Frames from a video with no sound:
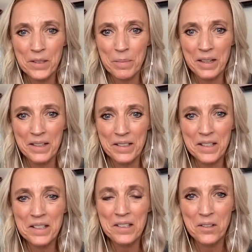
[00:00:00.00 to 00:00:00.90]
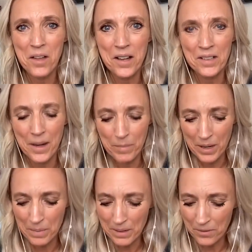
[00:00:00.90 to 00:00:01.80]
because this is a long time
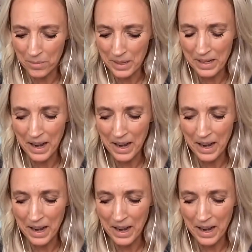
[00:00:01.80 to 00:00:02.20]
coming for me.